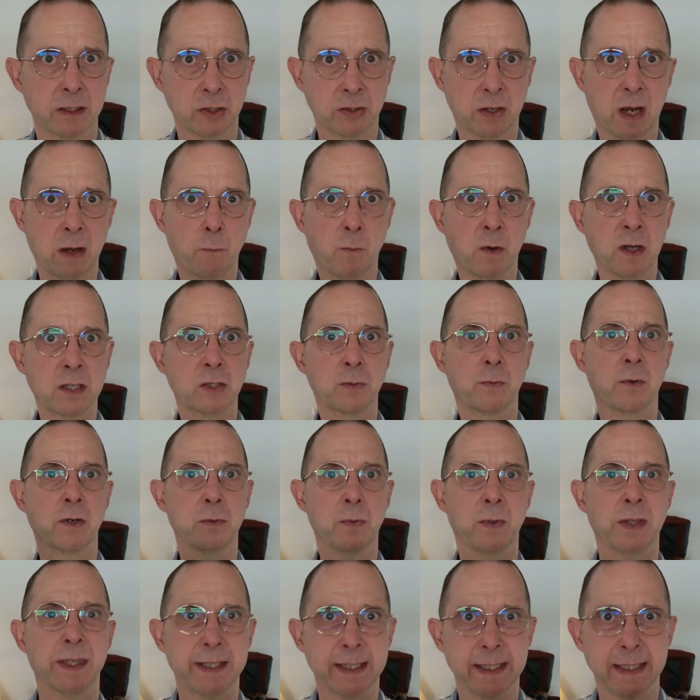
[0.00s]
So I once
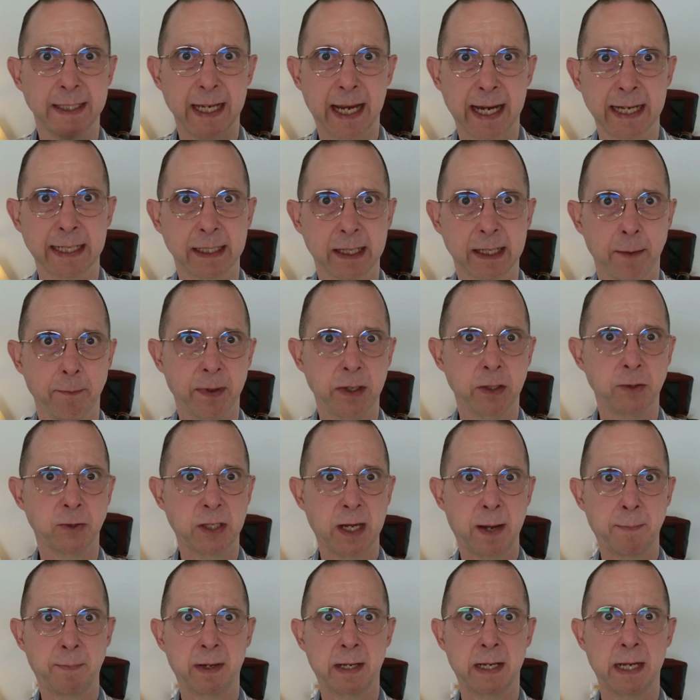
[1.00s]
worked with a SaaS company
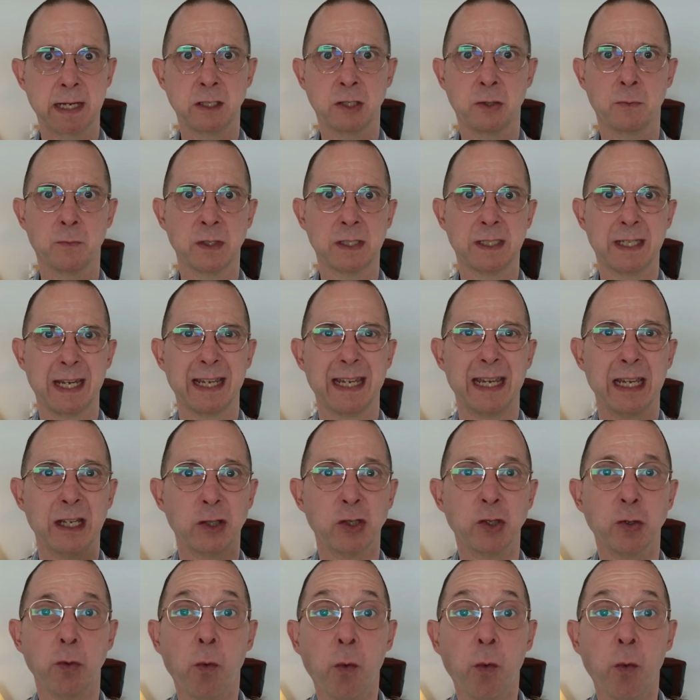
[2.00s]
whose application was taking